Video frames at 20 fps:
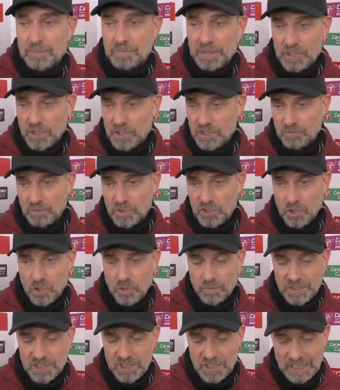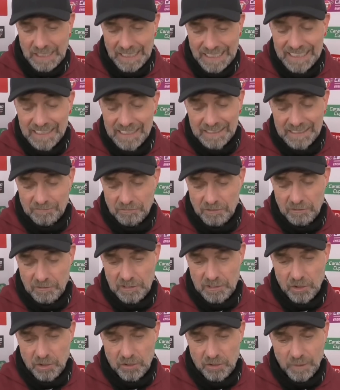because it was always clear that we
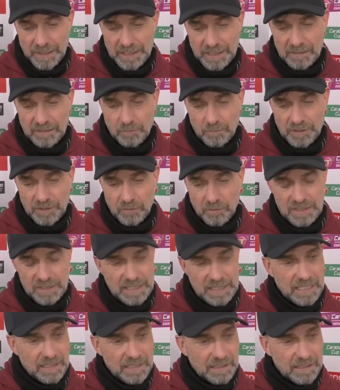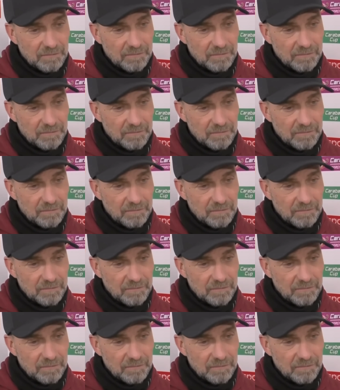will not win it with a result